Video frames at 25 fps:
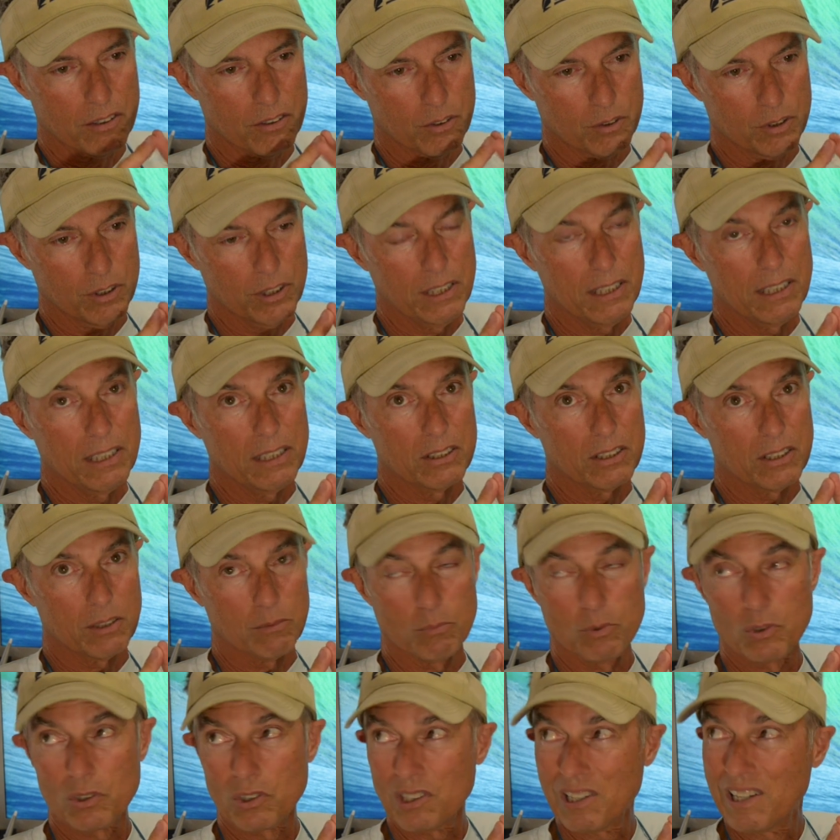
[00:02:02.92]
three
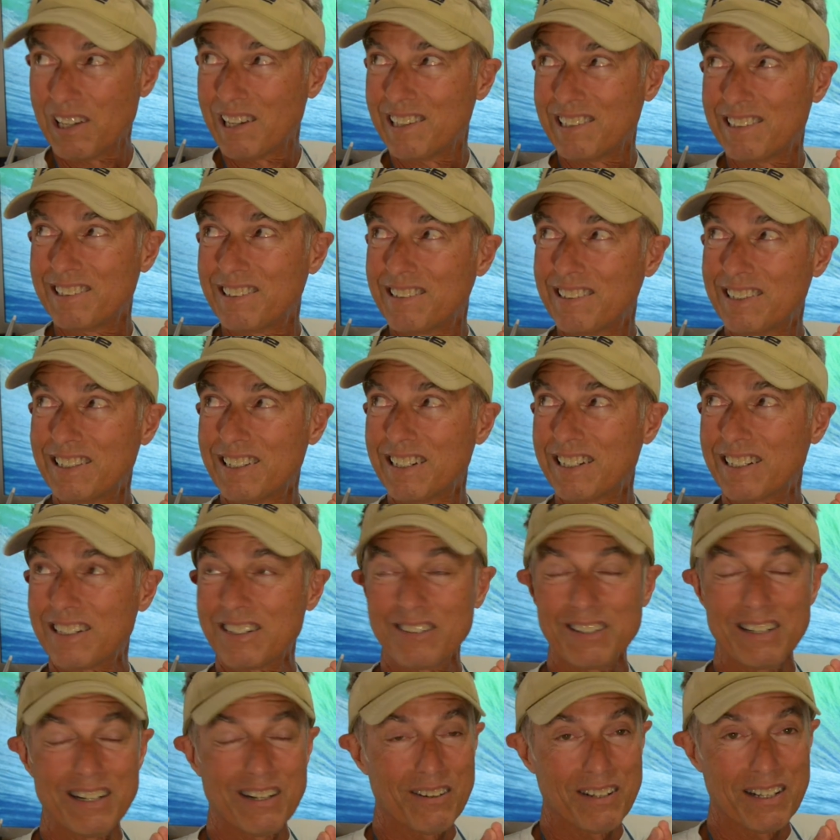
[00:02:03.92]
some sun you can't
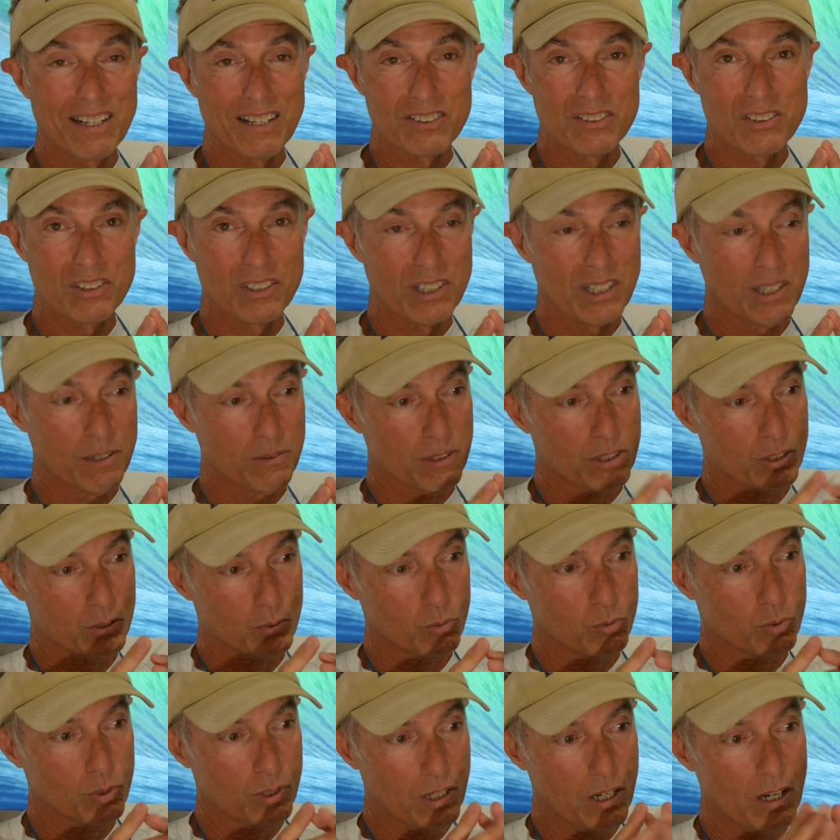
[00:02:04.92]
go out without sun because
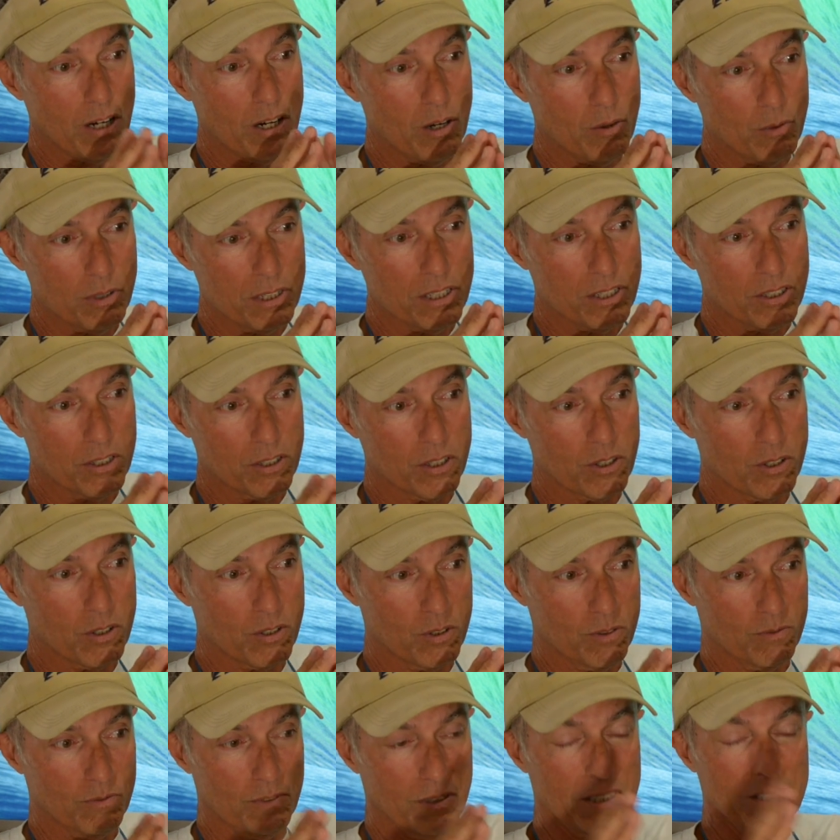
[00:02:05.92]
we all we
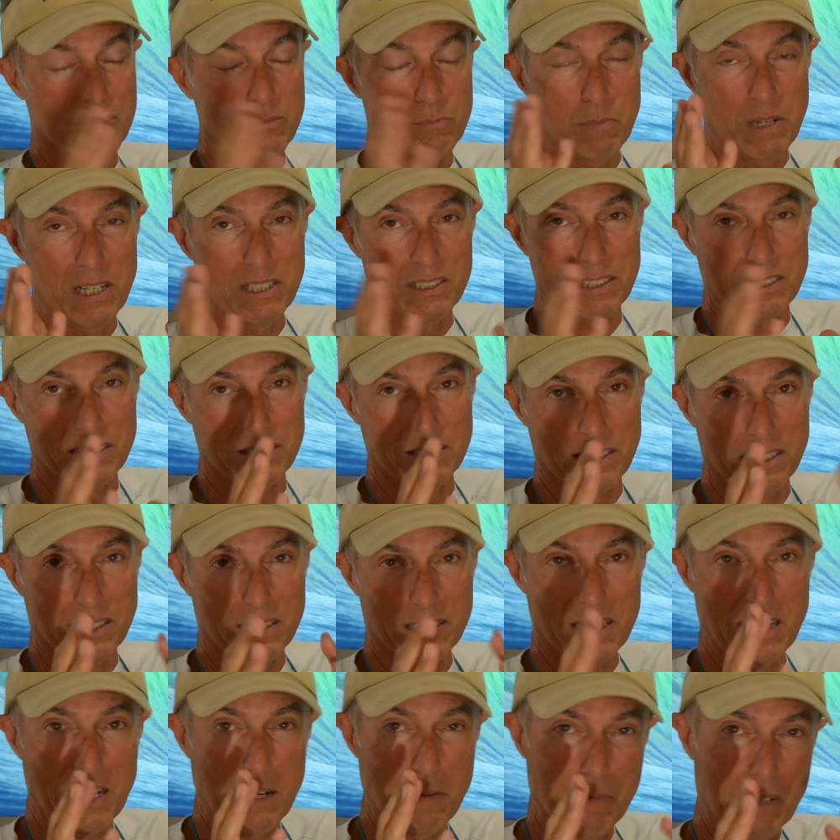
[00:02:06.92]
do it's basically
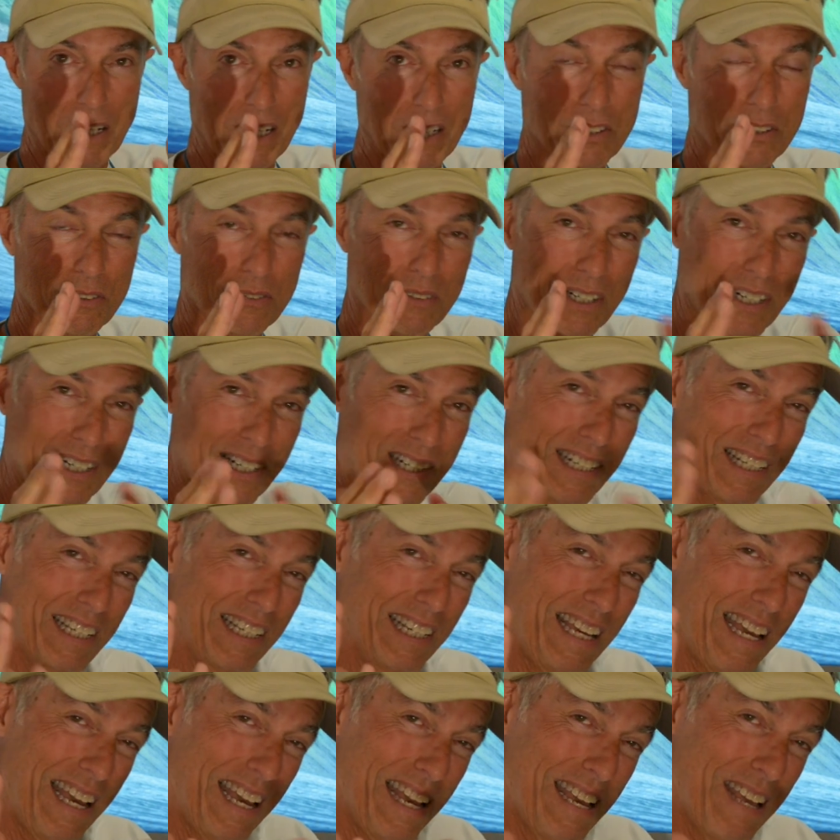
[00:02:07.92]
a combination of
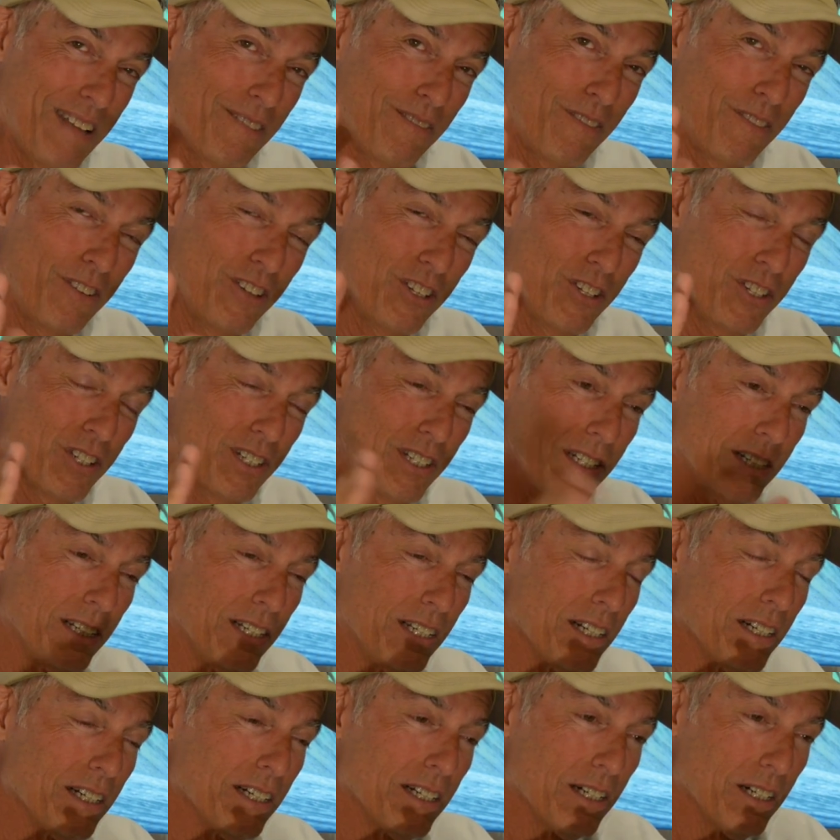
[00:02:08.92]
hunting and fishing
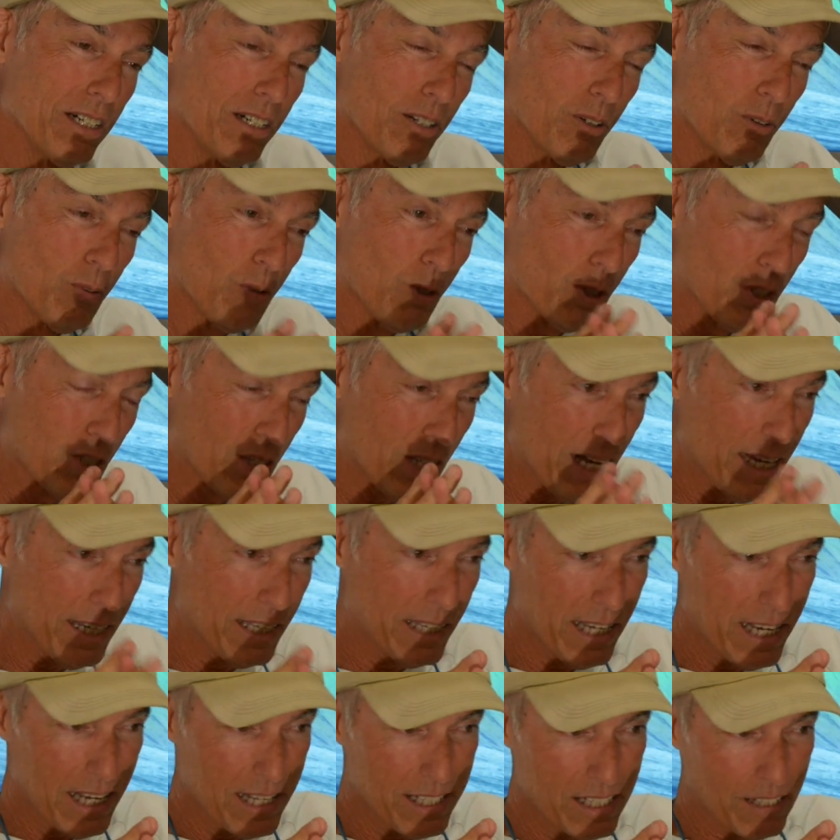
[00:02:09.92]
we're
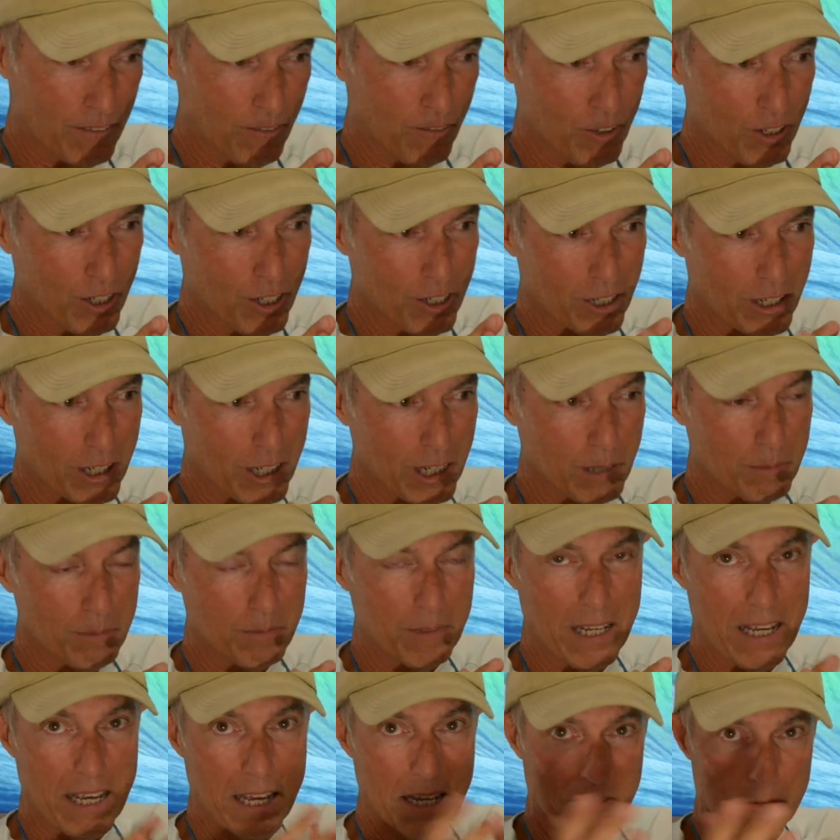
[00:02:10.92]
sight casting for
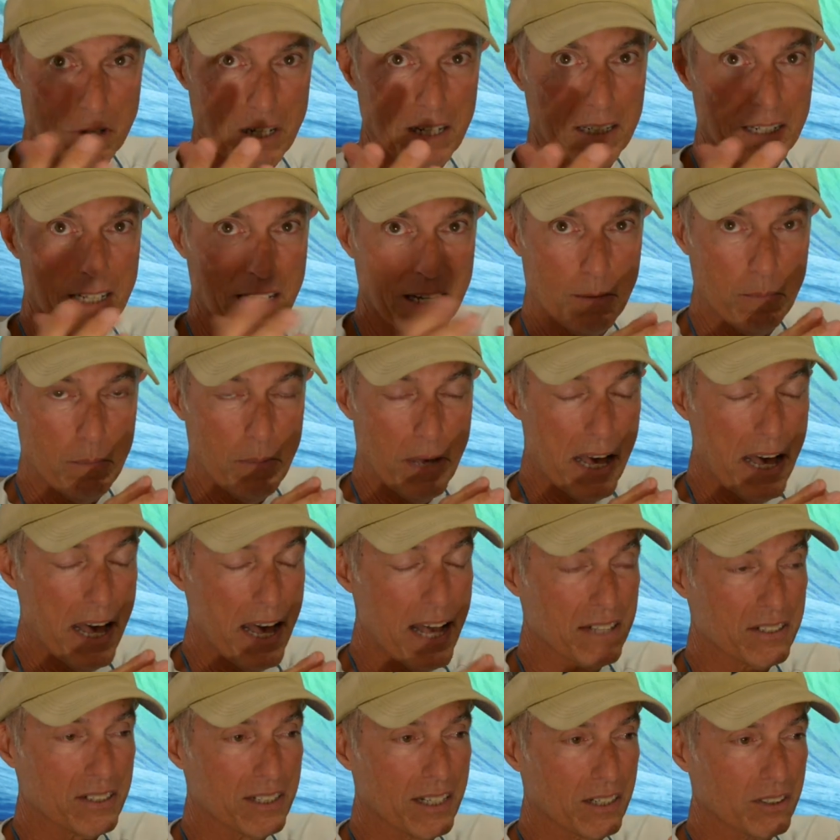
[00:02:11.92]
carp and right now
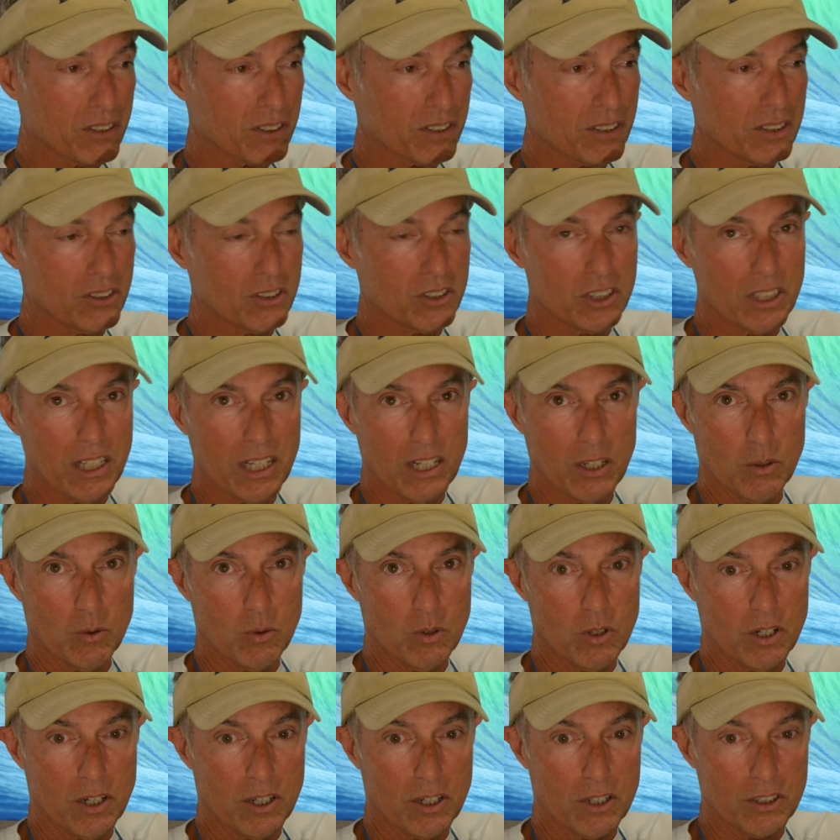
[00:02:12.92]
bass actually in shallow
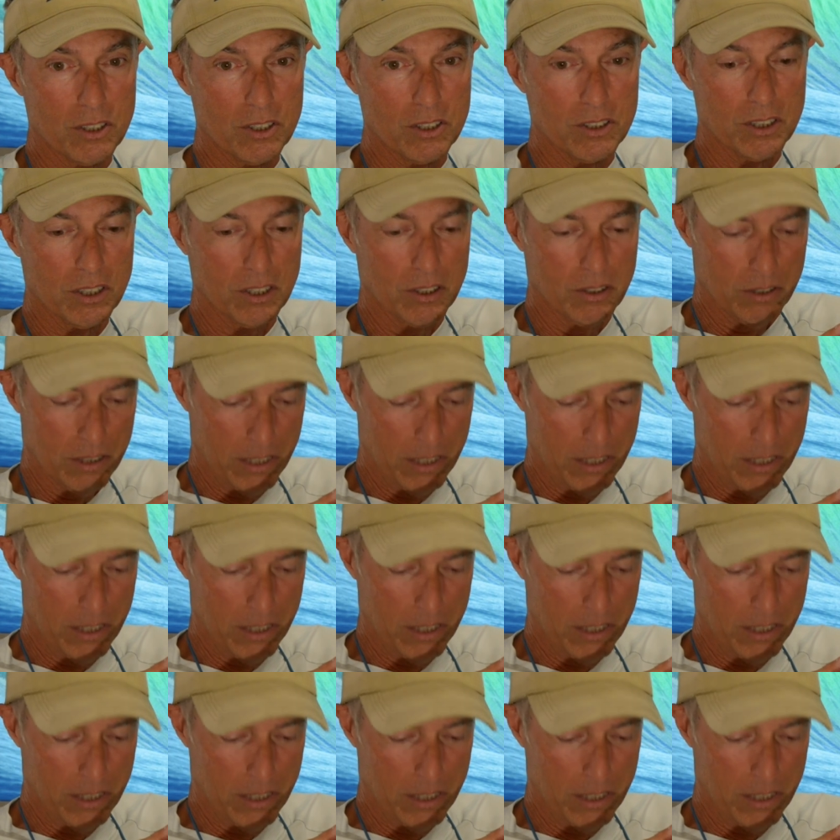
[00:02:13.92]
water so